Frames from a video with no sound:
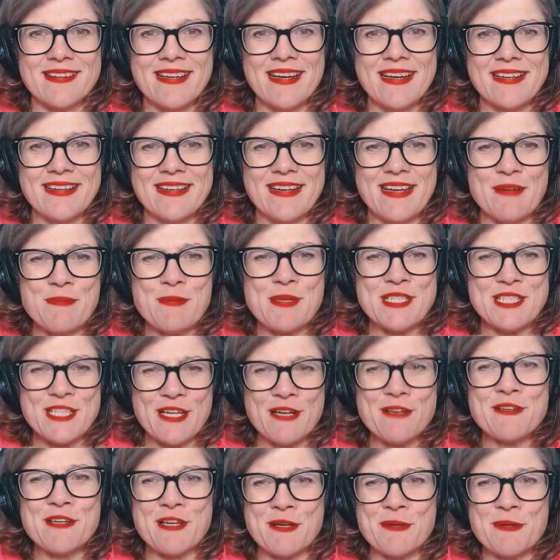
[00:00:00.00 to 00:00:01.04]
And, and yeah. we
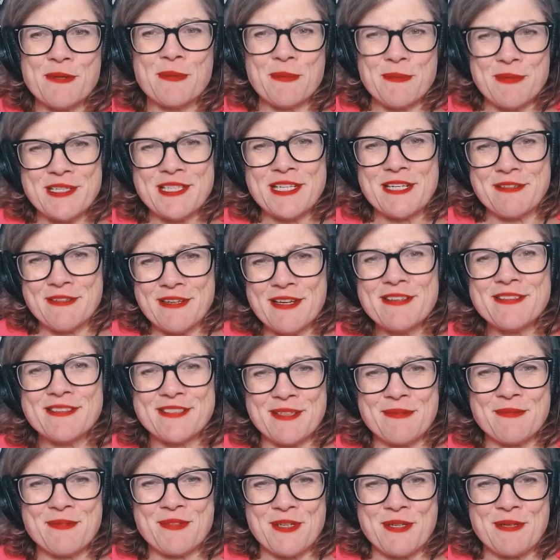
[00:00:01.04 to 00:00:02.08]
don't know what we don't know
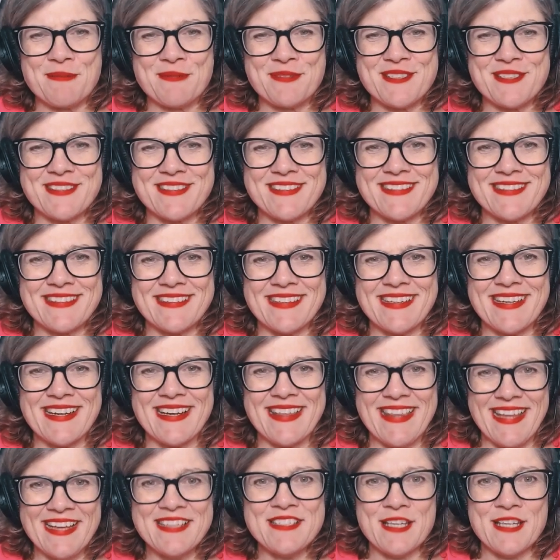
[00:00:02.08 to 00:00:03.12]
sometimes. And
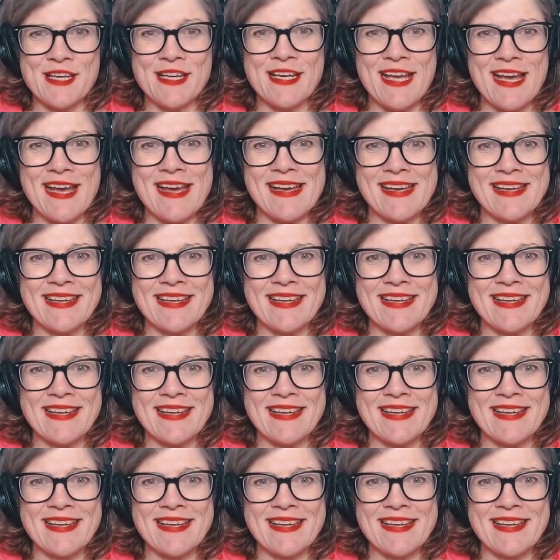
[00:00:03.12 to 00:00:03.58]
that's yeah. okay.